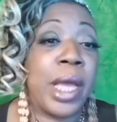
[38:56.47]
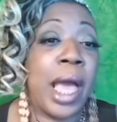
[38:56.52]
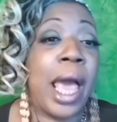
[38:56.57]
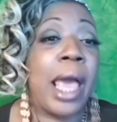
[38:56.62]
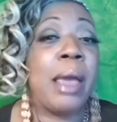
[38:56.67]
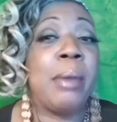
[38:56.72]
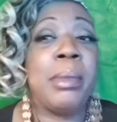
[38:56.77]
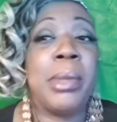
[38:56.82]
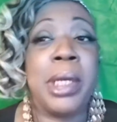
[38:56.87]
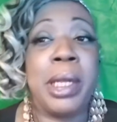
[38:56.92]
I
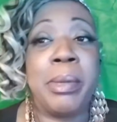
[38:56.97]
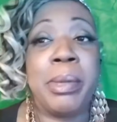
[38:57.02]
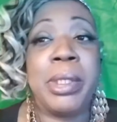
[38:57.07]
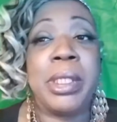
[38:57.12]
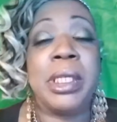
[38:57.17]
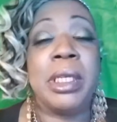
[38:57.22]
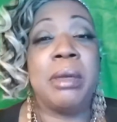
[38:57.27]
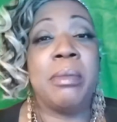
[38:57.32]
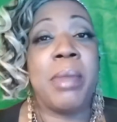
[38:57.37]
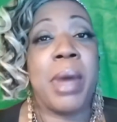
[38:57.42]
am
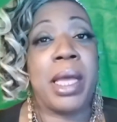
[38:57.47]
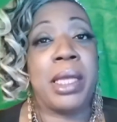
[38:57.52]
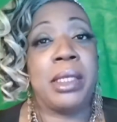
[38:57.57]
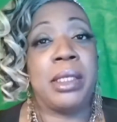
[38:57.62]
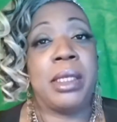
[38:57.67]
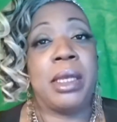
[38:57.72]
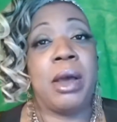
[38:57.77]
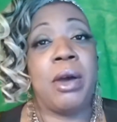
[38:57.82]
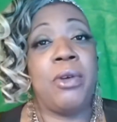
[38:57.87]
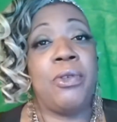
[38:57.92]
limiting
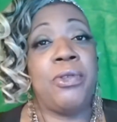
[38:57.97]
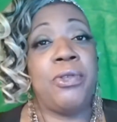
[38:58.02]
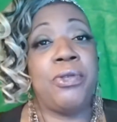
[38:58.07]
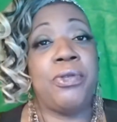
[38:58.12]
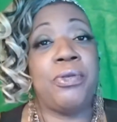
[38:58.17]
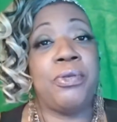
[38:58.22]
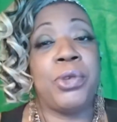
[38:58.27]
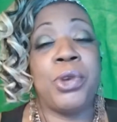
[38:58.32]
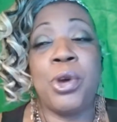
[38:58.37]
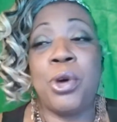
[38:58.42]
myself.
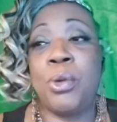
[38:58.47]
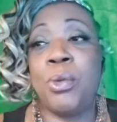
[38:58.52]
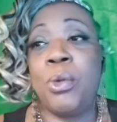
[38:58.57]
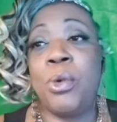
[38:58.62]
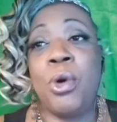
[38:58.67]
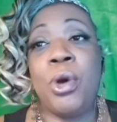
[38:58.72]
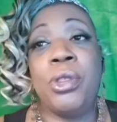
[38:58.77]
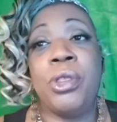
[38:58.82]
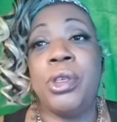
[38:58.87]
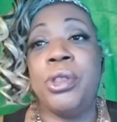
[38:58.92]
No
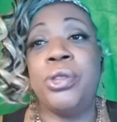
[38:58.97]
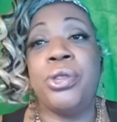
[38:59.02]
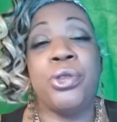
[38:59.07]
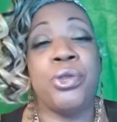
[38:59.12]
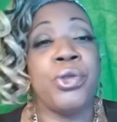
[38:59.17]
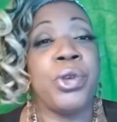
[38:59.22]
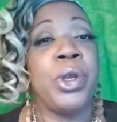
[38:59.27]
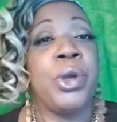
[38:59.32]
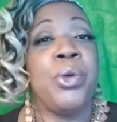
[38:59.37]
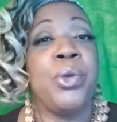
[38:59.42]
more than
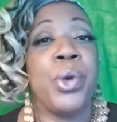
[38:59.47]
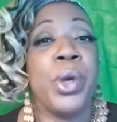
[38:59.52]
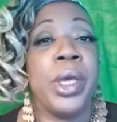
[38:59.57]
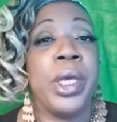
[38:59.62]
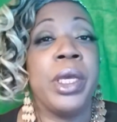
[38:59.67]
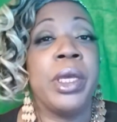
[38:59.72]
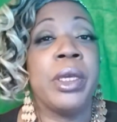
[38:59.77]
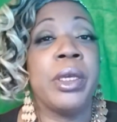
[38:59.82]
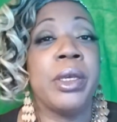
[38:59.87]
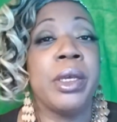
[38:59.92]
3 a
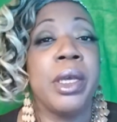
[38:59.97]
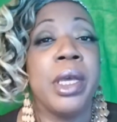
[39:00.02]
week.